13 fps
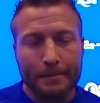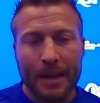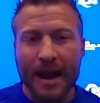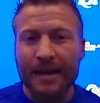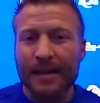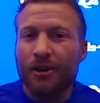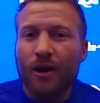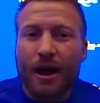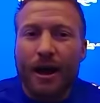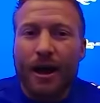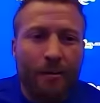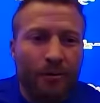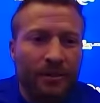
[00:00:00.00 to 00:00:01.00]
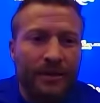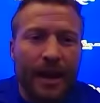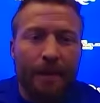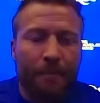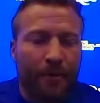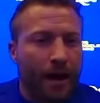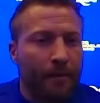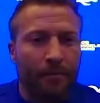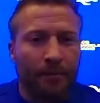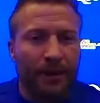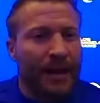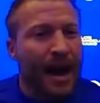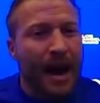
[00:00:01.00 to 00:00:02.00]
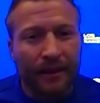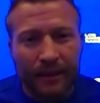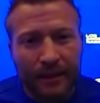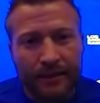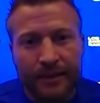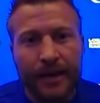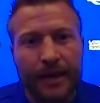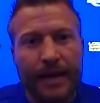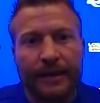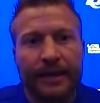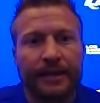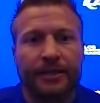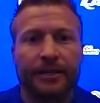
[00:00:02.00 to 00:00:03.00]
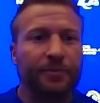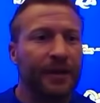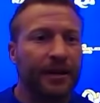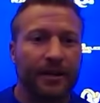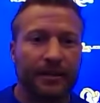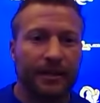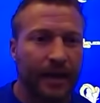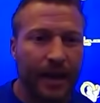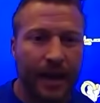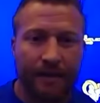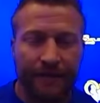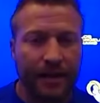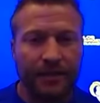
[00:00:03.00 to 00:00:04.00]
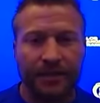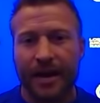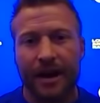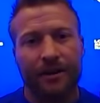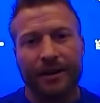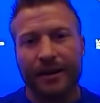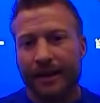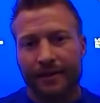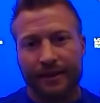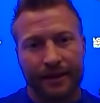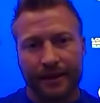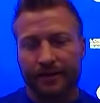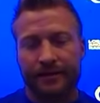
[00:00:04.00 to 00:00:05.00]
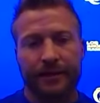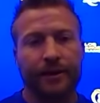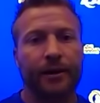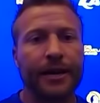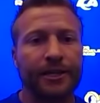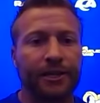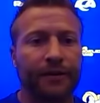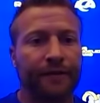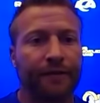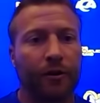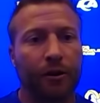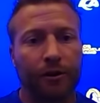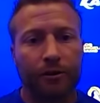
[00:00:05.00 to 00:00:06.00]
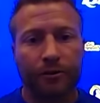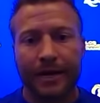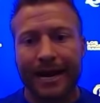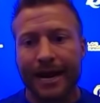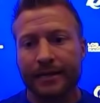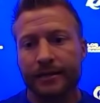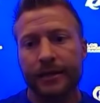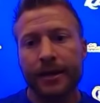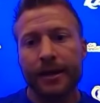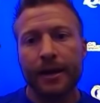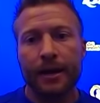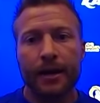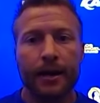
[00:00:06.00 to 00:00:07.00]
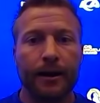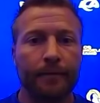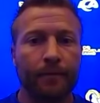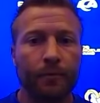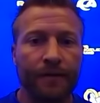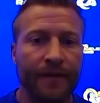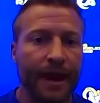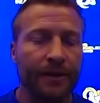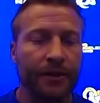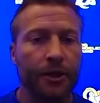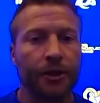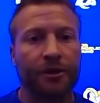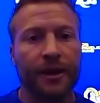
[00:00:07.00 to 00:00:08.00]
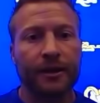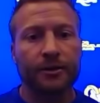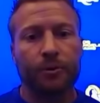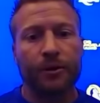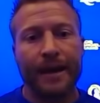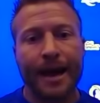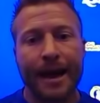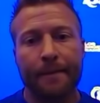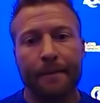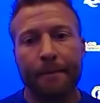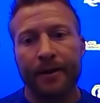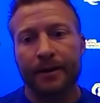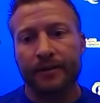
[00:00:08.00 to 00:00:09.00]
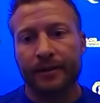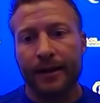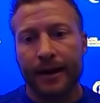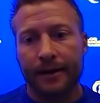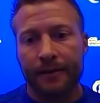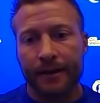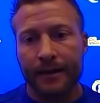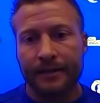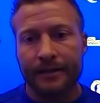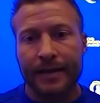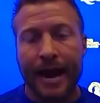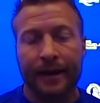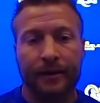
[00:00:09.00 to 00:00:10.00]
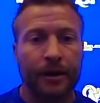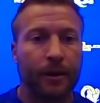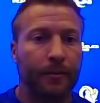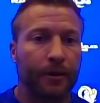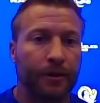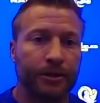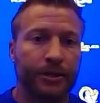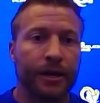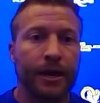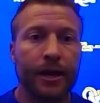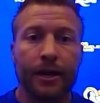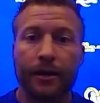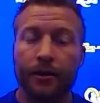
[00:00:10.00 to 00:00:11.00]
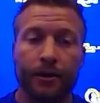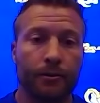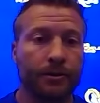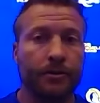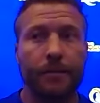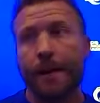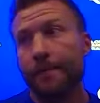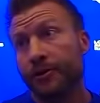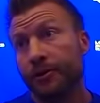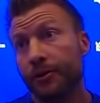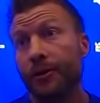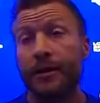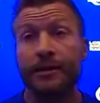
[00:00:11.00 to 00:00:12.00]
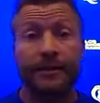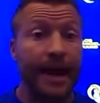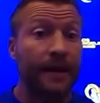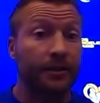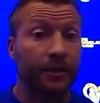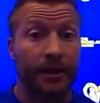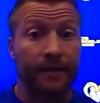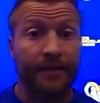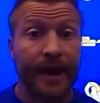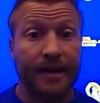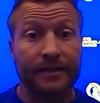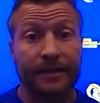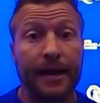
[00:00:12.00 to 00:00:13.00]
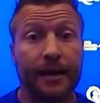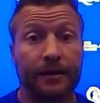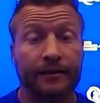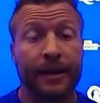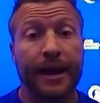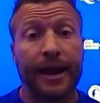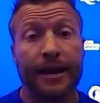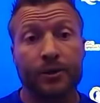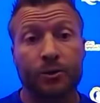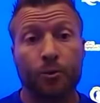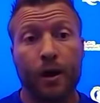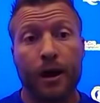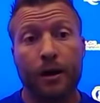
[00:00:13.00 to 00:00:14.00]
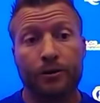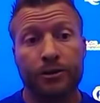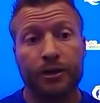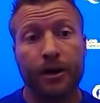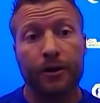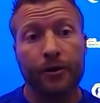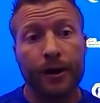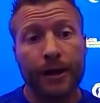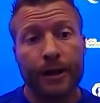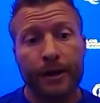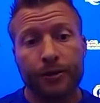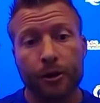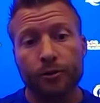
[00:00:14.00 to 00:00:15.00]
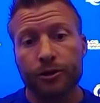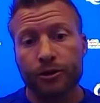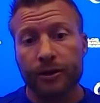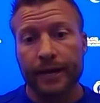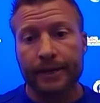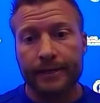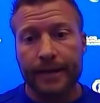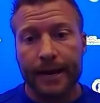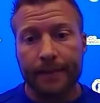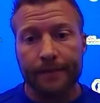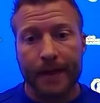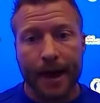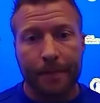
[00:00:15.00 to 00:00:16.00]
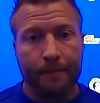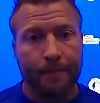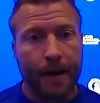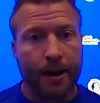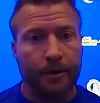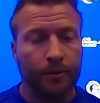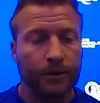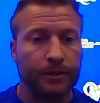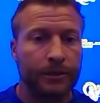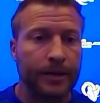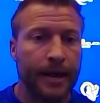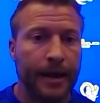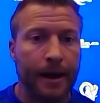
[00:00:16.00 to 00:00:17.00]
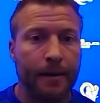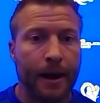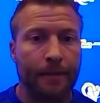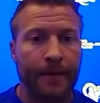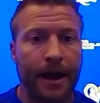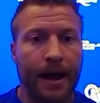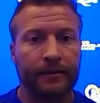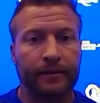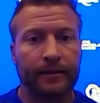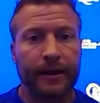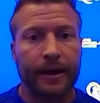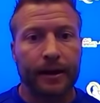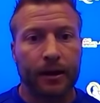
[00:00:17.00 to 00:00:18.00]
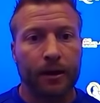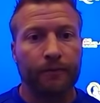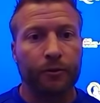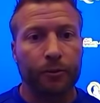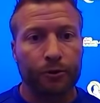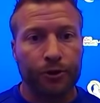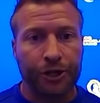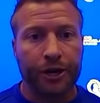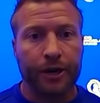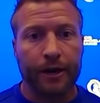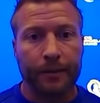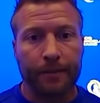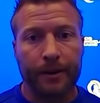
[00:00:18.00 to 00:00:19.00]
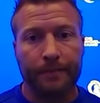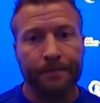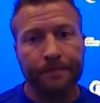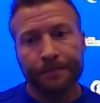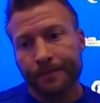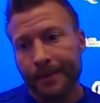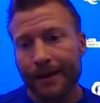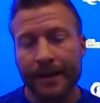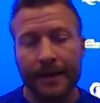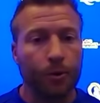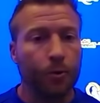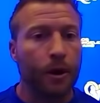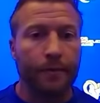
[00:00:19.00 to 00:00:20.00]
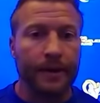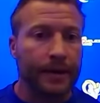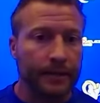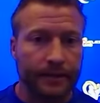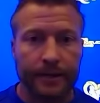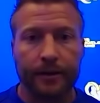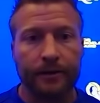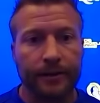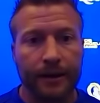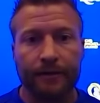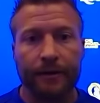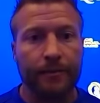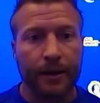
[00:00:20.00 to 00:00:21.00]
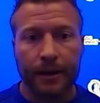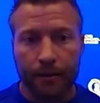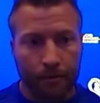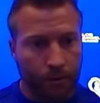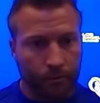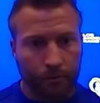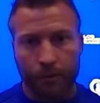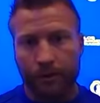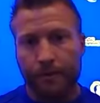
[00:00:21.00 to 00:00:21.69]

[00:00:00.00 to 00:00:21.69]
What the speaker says: I would say probably not, Lindsay. I think just because of the confidentiality and the consideration for all those guys, we've had good things with that, but the exact numbers, you know, there were some opportunities to actually get vaccinated today as well. So those are things that I would say I'm not comfortable sharing, but I think you want to be considerate to everybody with